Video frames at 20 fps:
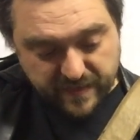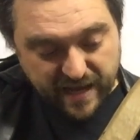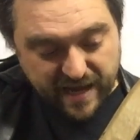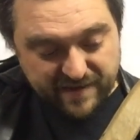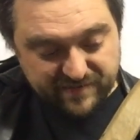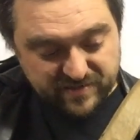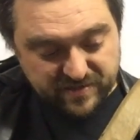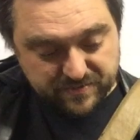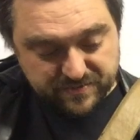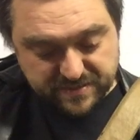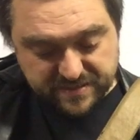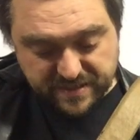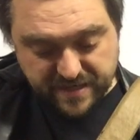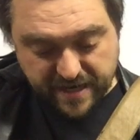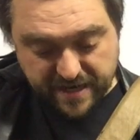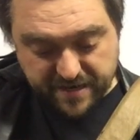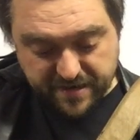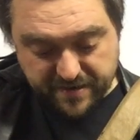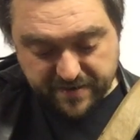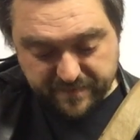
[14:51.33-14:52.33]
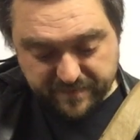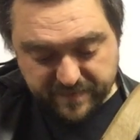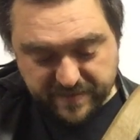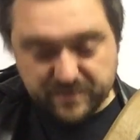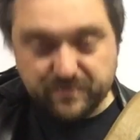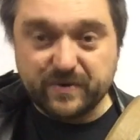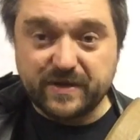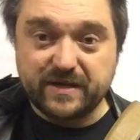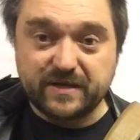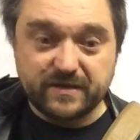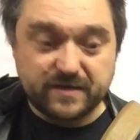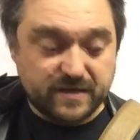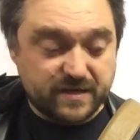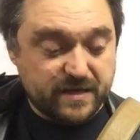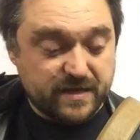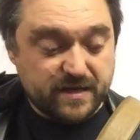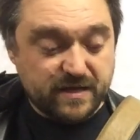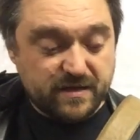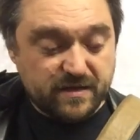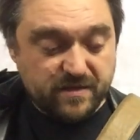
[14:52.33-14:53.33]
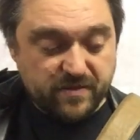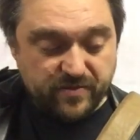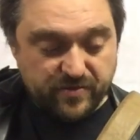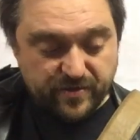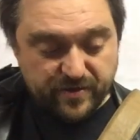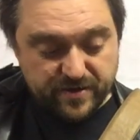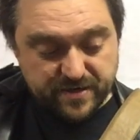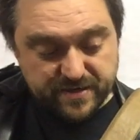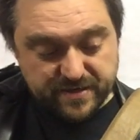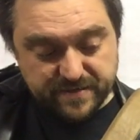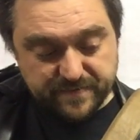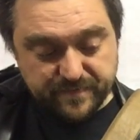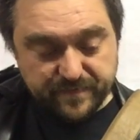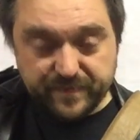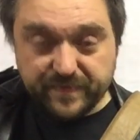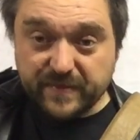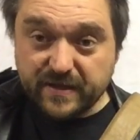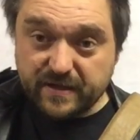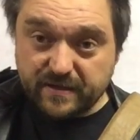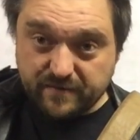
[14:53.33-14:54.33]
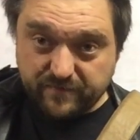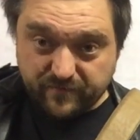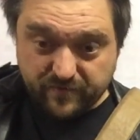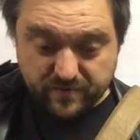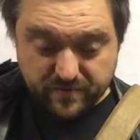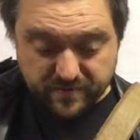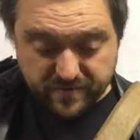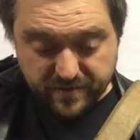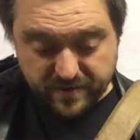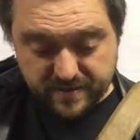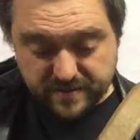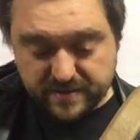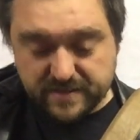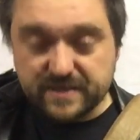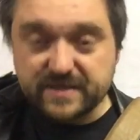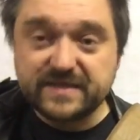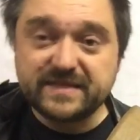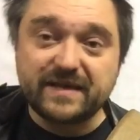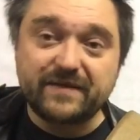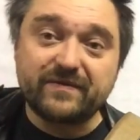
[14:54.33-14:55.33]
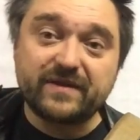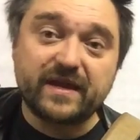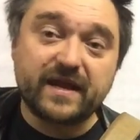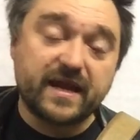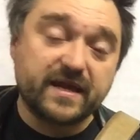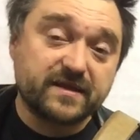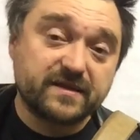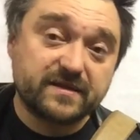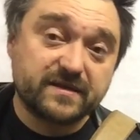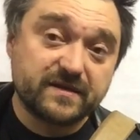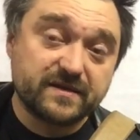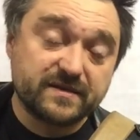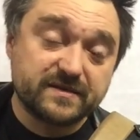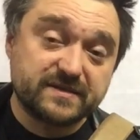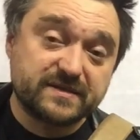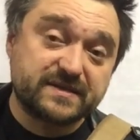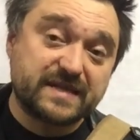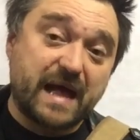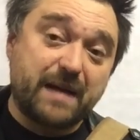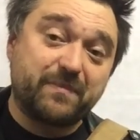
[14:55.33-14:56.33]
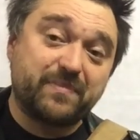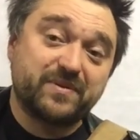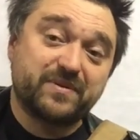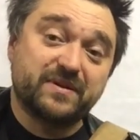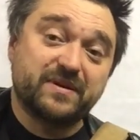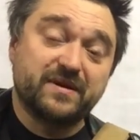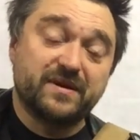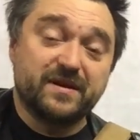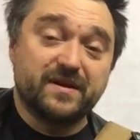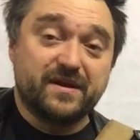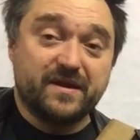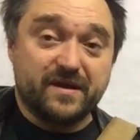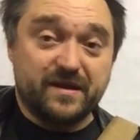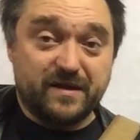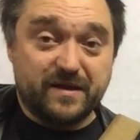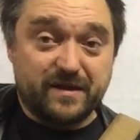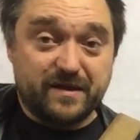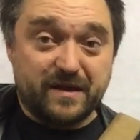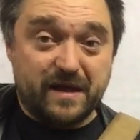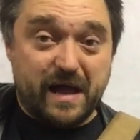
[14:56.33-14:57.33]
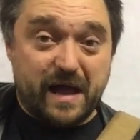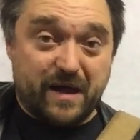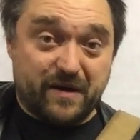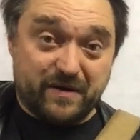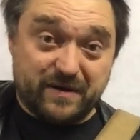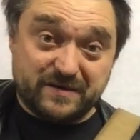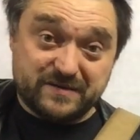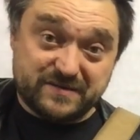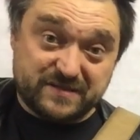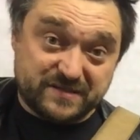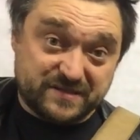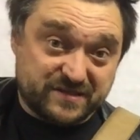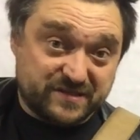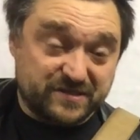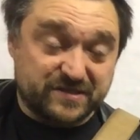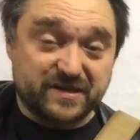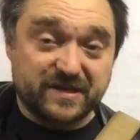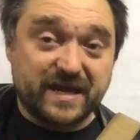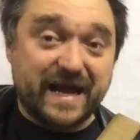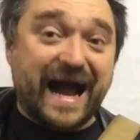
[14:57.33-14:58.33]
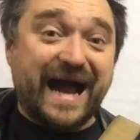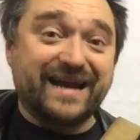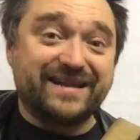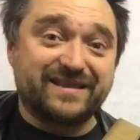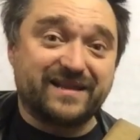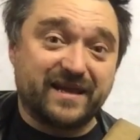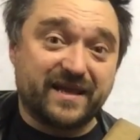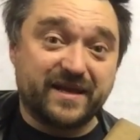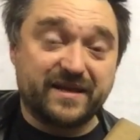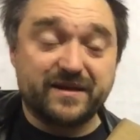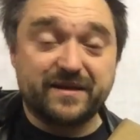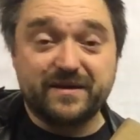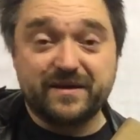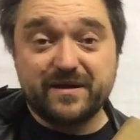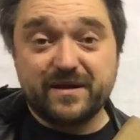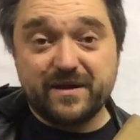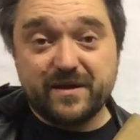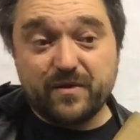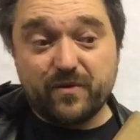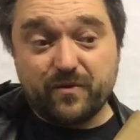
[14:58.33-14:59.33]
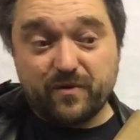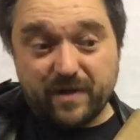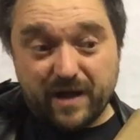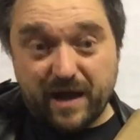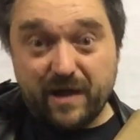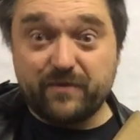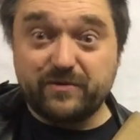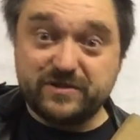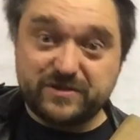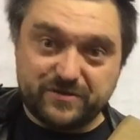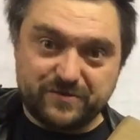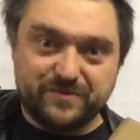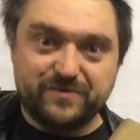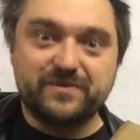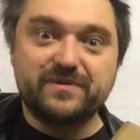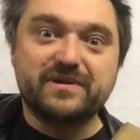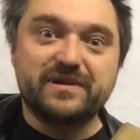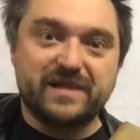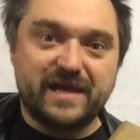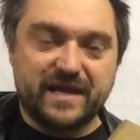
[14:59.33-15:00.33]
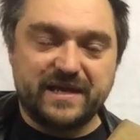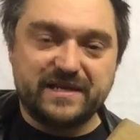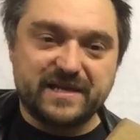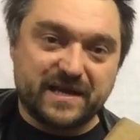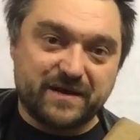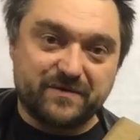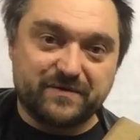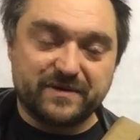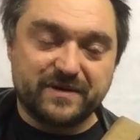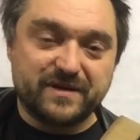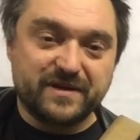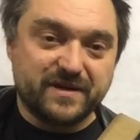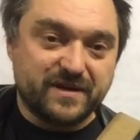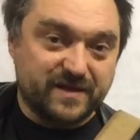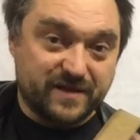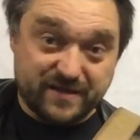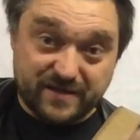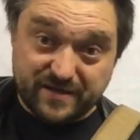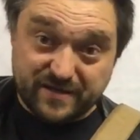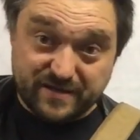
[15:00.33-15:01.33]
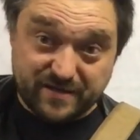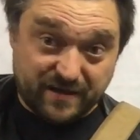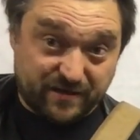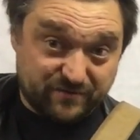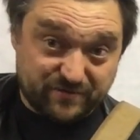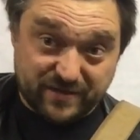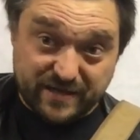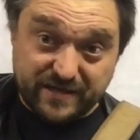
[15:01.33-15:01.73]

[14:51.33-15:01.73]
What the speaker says: half tones here between 3rd, 4th, 7th and 8th step are a certain guideline how to lay down how to